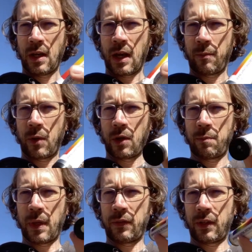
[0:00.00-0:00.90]
I'm going to
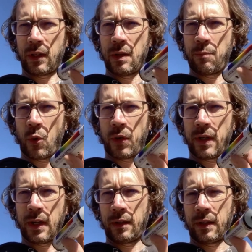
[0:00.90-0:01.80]
basically point
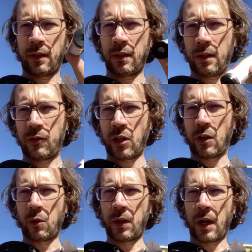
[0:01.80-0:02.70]
that in the
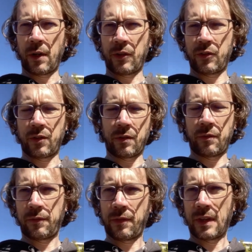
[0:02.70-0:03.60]
general direction
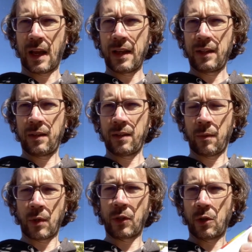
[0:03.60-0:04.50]
of light.
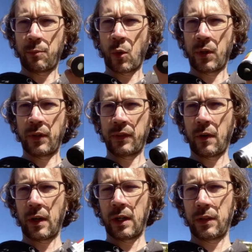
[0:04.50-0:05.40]
I'm not going to point this
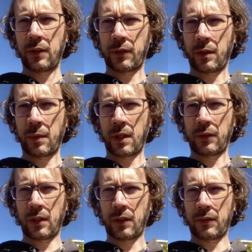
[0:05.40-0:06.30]
directly at the sun
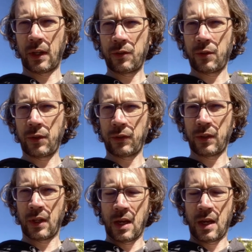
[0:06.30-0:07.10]
because it is dangerous,